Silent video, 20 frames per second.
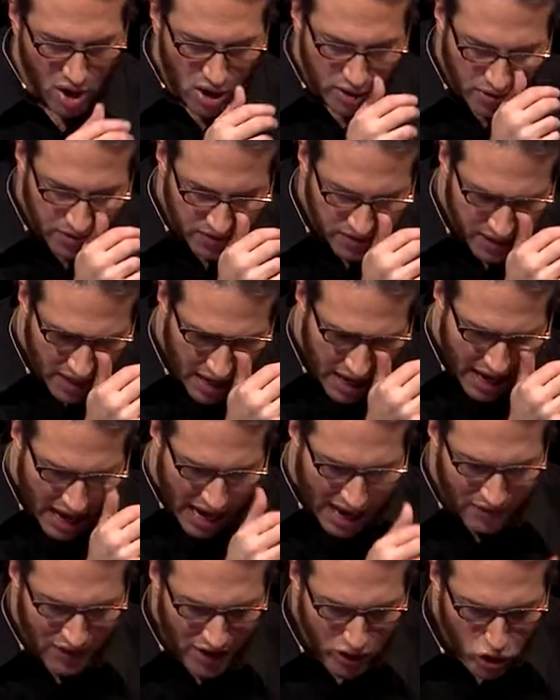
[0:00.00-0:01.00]
markers,
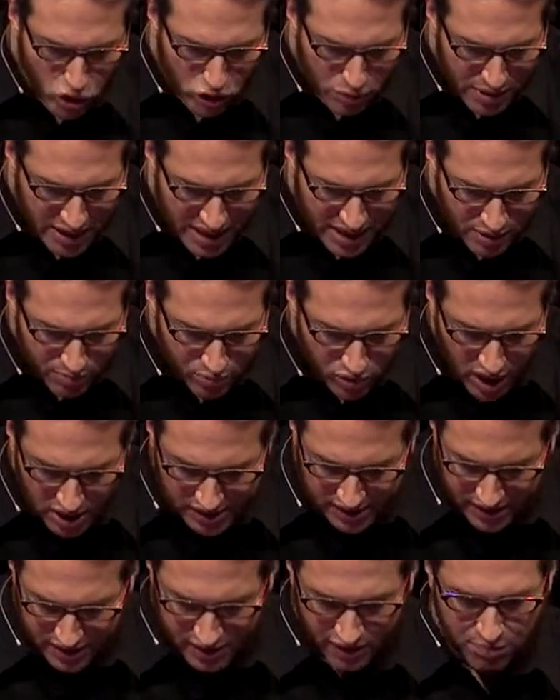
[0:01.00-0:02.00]
and then you can begin the
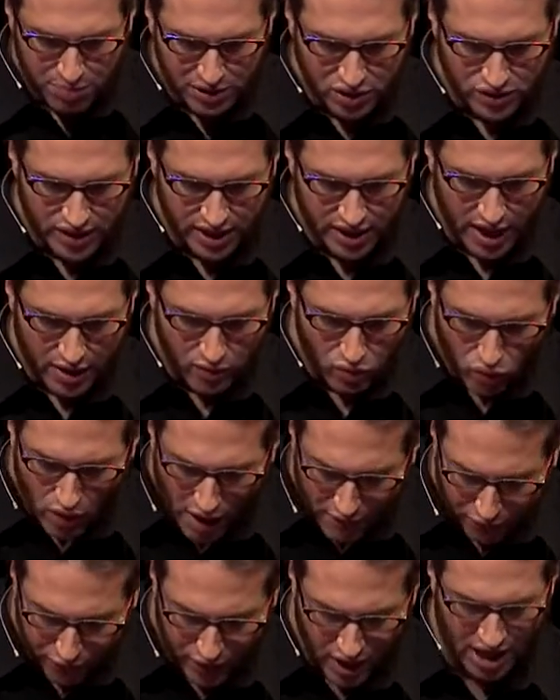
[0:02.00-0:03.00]
process of building a
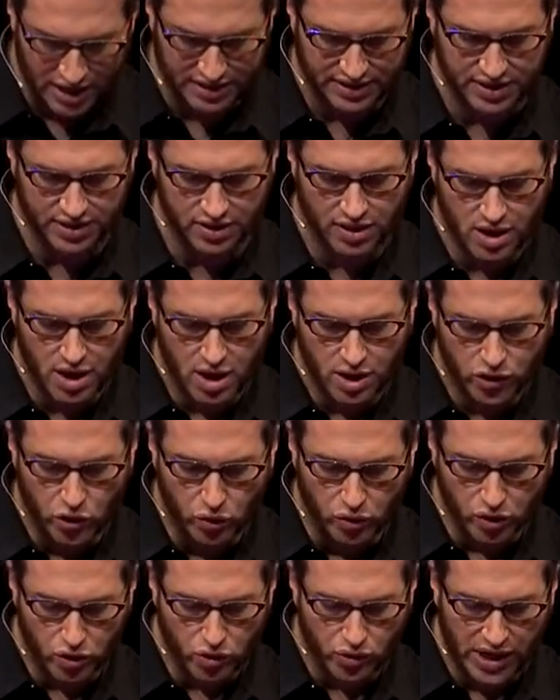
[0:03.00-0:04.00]
rough cut. You
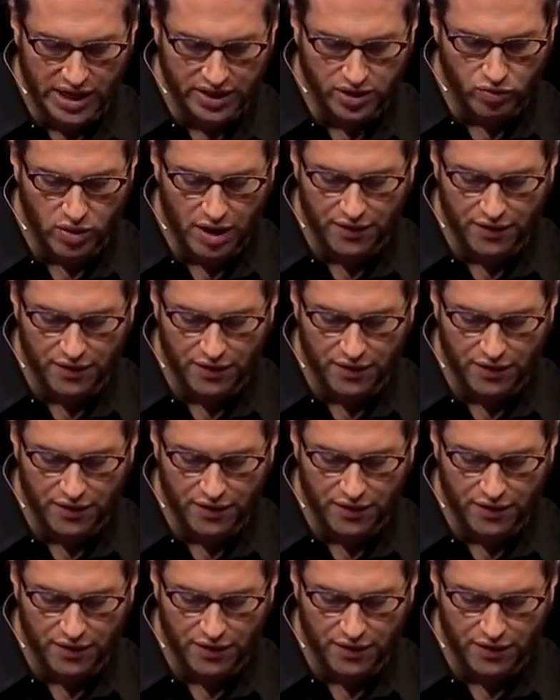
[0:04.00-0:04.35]
can create the